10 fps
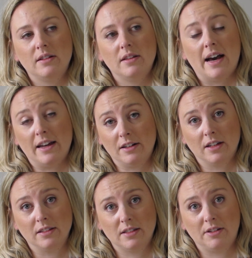that into
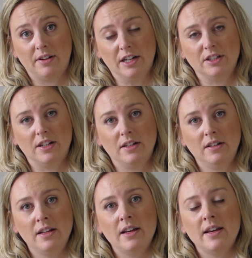
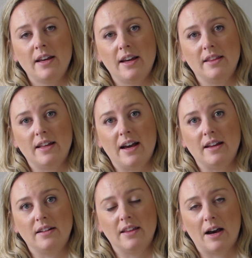consideration, in
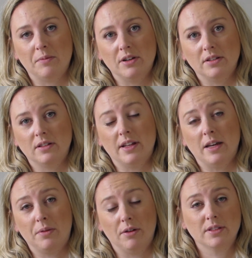that will
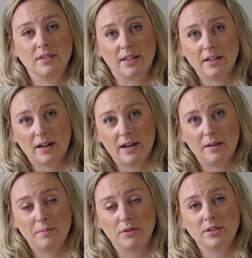delay posted
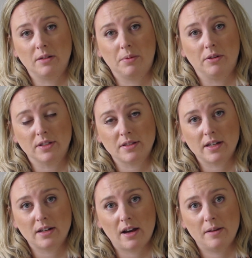
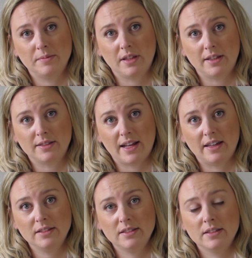processing times these
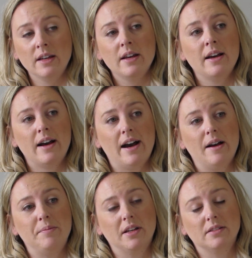days,
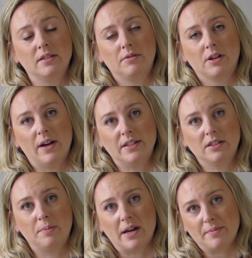because they'll request
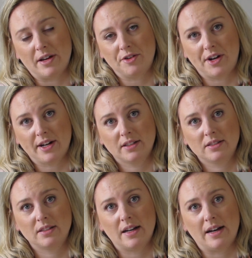your
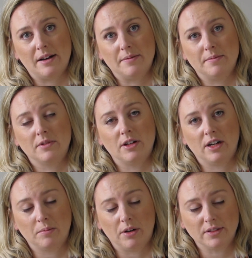biometrics
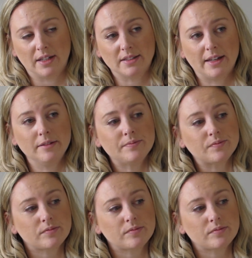during processing.